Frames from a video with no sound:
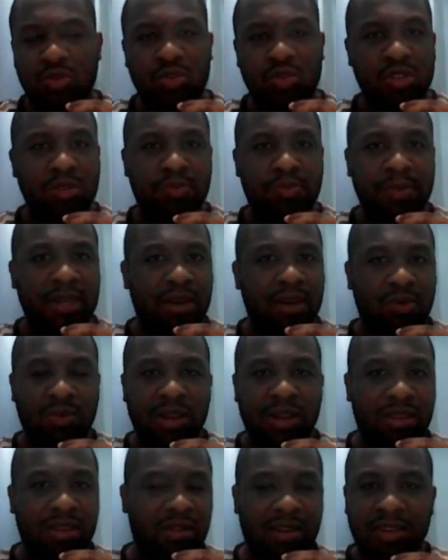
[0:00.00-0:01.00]
to
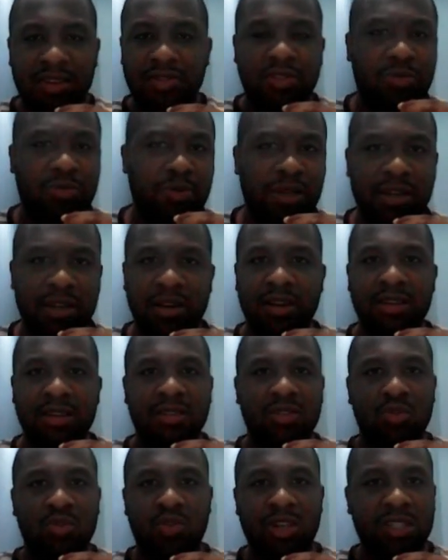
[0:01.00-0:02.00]
speak with native
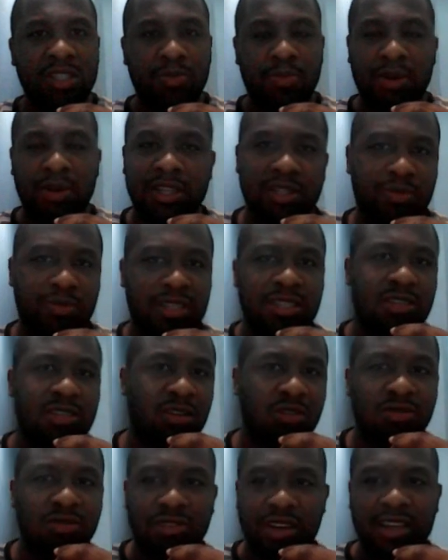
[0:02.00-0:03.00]
speakers, to
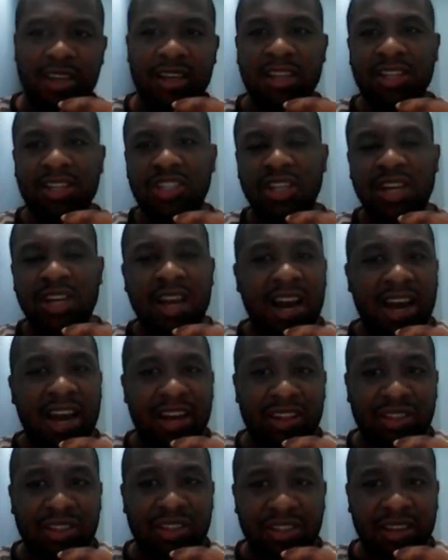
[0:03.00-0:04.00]
express myself in
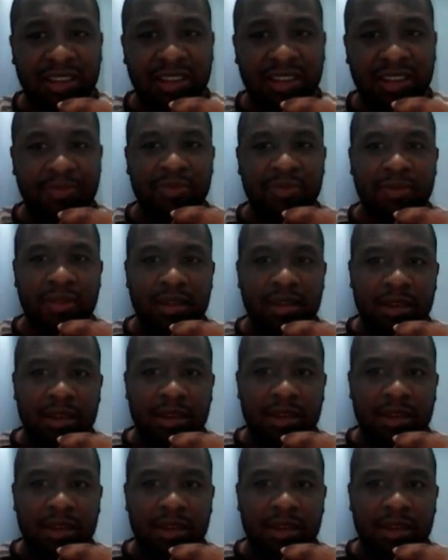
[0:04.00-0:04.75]
English. I think